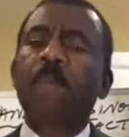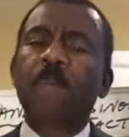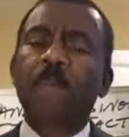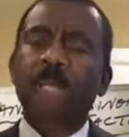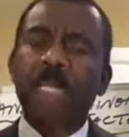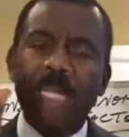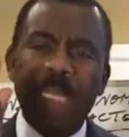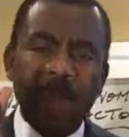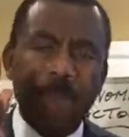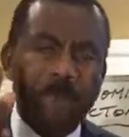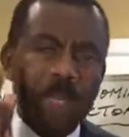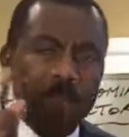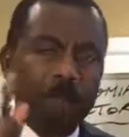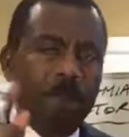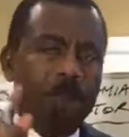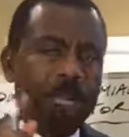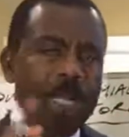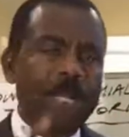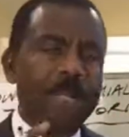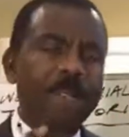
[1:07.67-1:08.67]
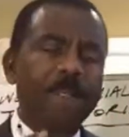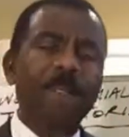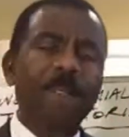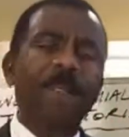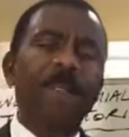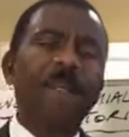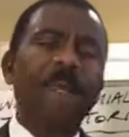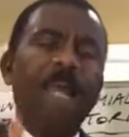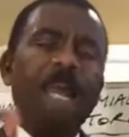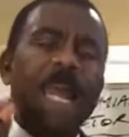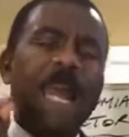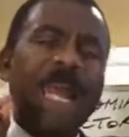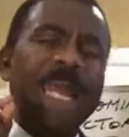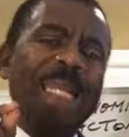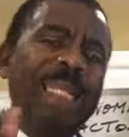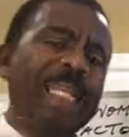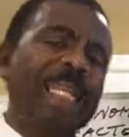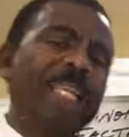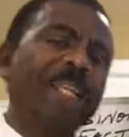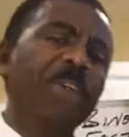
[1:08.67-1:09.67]
But keep in mind, I
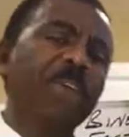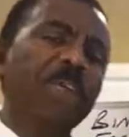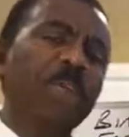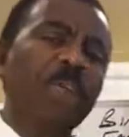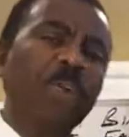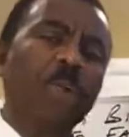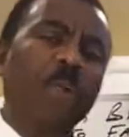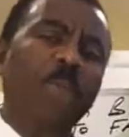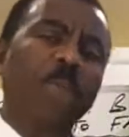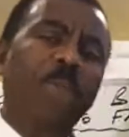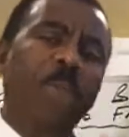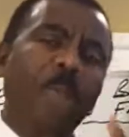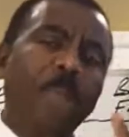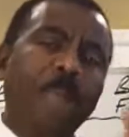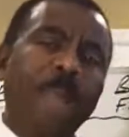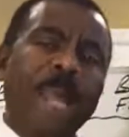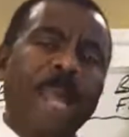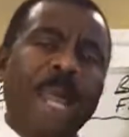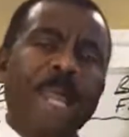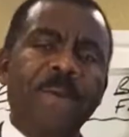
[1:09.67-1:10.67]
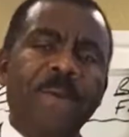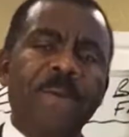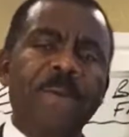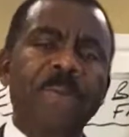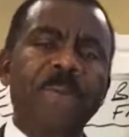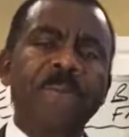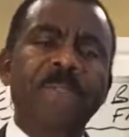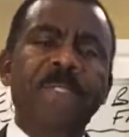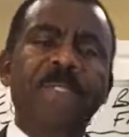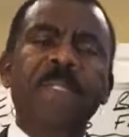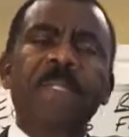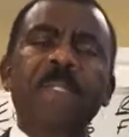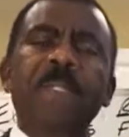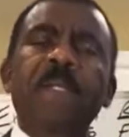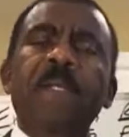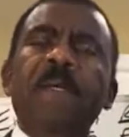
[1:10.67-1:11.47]
need you to look for patterns,